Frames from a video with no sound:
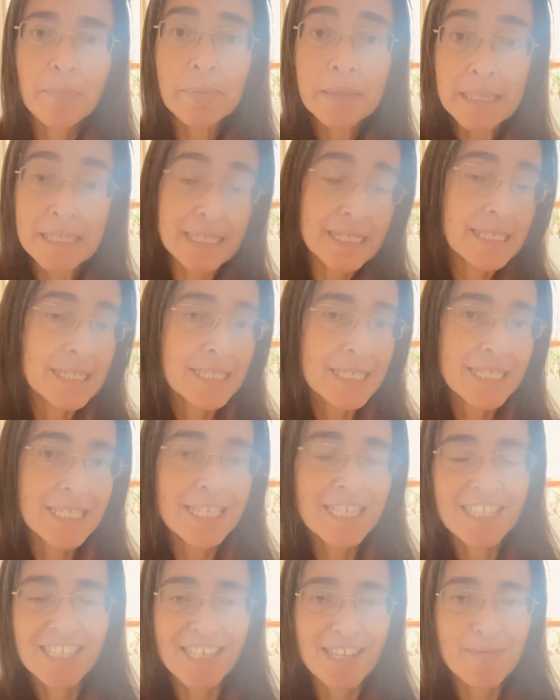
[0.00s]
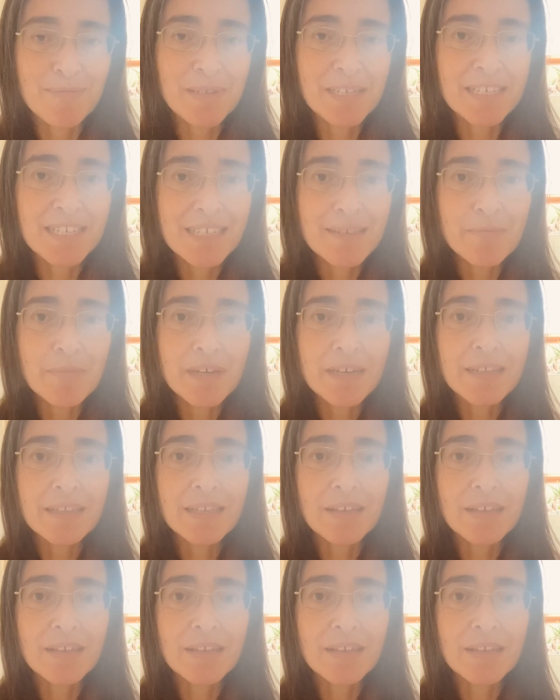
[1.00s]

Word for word: please send me an email.